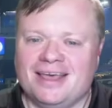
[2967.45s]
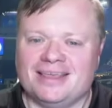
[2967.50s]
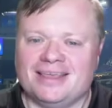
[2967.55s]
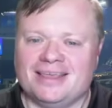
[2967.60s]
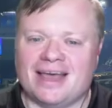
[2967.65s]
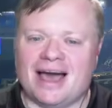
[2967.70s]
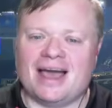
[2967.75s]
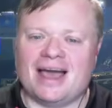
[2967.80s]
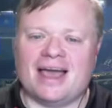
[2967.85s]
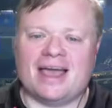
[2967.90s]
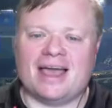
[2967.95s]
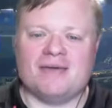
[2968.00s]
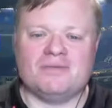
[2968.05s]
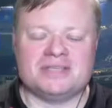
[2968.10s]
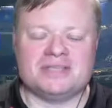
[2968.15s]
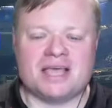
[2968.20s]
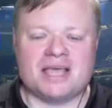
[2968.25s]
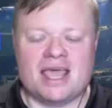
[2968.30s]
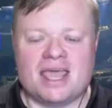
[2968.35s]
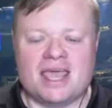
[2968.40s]
Yeah, it
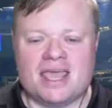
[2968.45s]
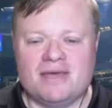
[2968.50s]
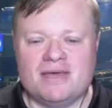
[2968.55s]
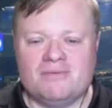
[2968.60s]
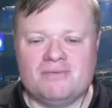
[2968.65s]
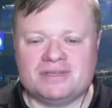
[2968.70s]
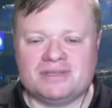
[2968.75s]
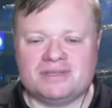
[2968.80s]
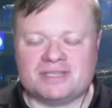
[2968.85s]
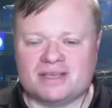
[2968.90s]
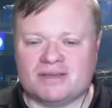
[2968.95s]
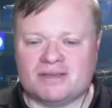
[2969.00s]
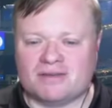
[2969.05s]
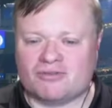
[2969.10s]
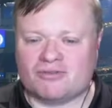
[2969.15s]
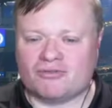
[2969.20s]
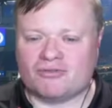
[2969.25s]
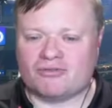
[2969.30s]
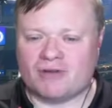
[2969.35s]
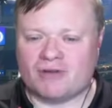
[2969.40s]
was it was
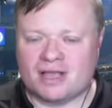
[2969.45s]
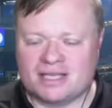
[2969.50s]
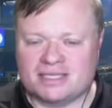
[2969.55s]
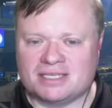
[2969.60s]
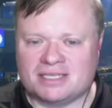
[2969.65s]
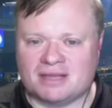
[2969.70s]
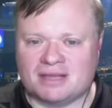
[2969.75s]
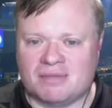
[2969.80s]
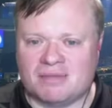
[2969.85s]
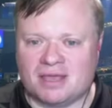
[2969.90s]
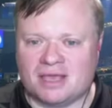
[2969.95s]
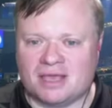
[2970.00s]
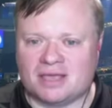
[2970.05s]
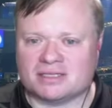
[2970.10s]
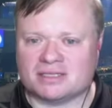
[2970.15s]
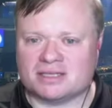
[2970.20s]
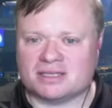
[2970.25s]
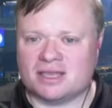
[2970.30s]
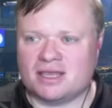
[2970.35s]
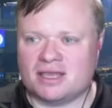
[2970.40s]
crazy to me
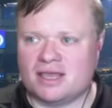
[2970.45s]
because